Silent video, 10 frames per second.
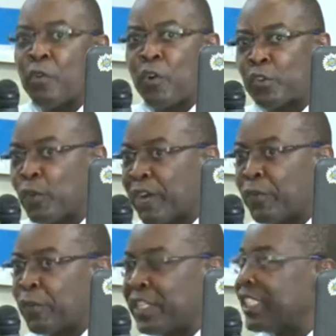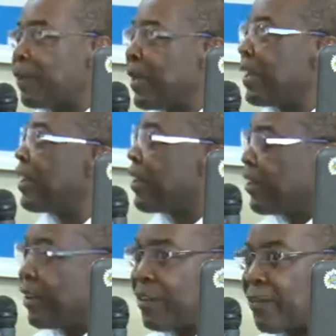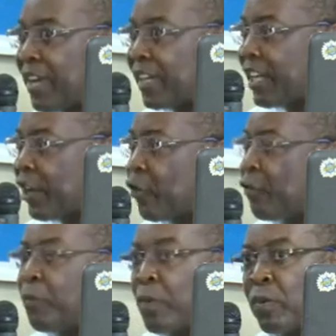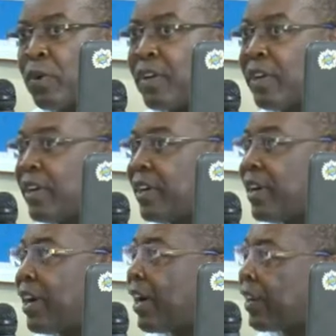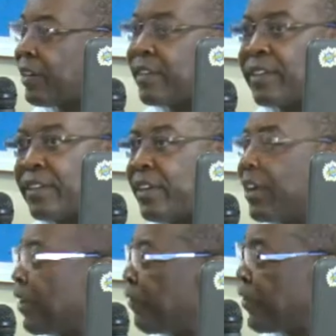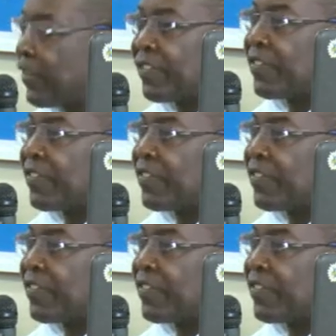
you also have to determine that kind of pool and efficiency